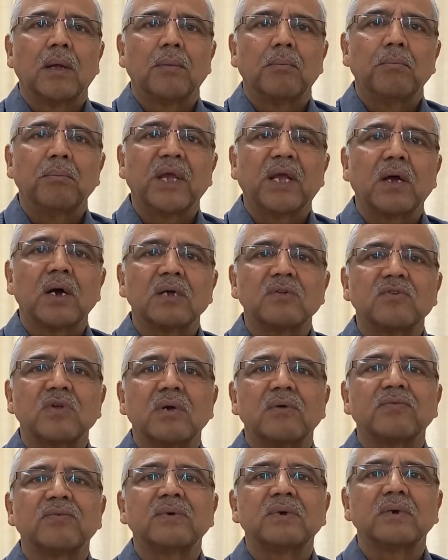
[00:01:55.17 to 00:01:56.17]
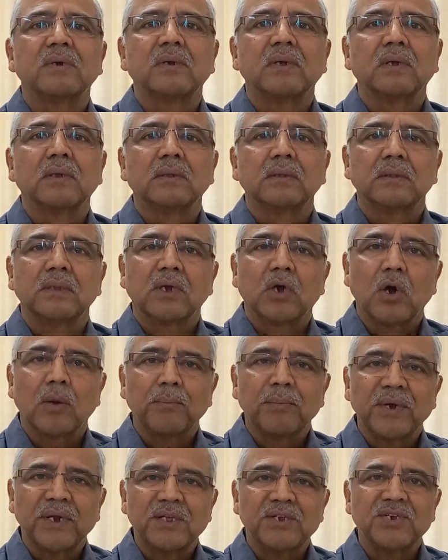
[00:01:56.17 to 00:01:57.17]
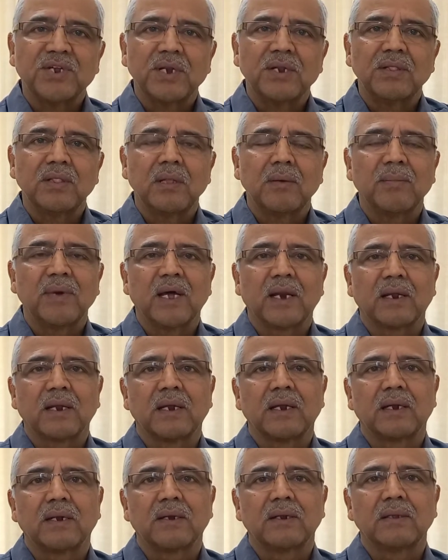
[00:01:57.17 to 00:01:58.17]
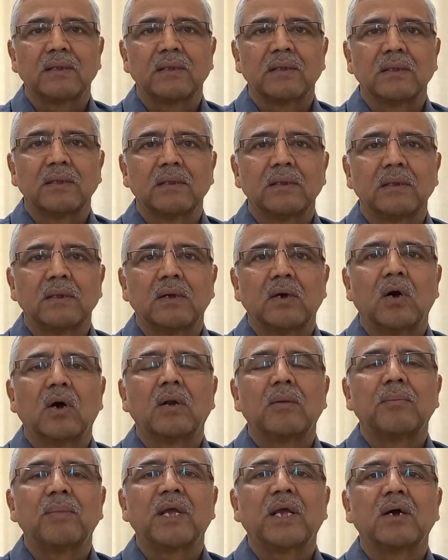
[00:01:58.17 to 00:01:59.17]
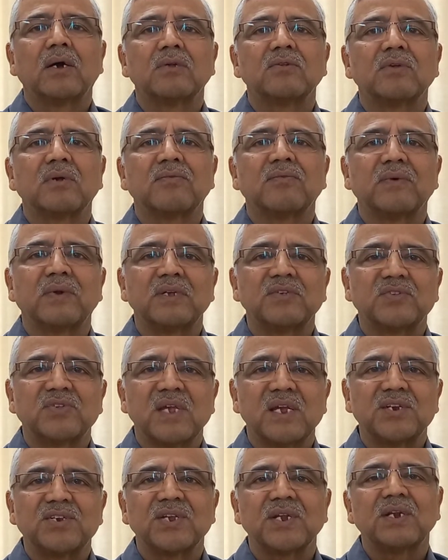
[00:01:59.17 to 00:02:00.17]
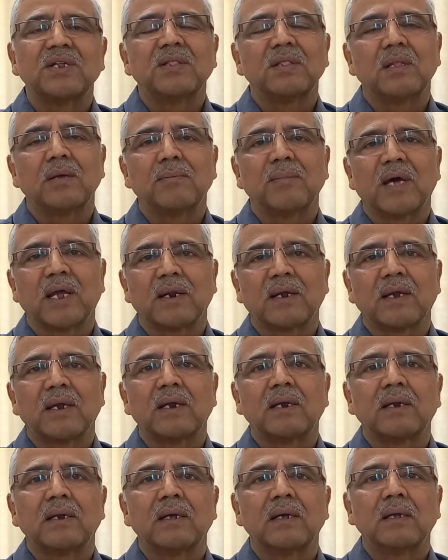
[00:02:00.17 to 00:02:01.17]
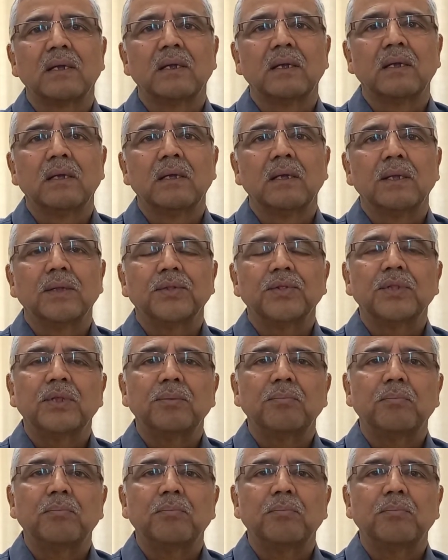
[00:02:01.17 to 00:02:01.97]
because of the competition in the market or because of recession in the market, the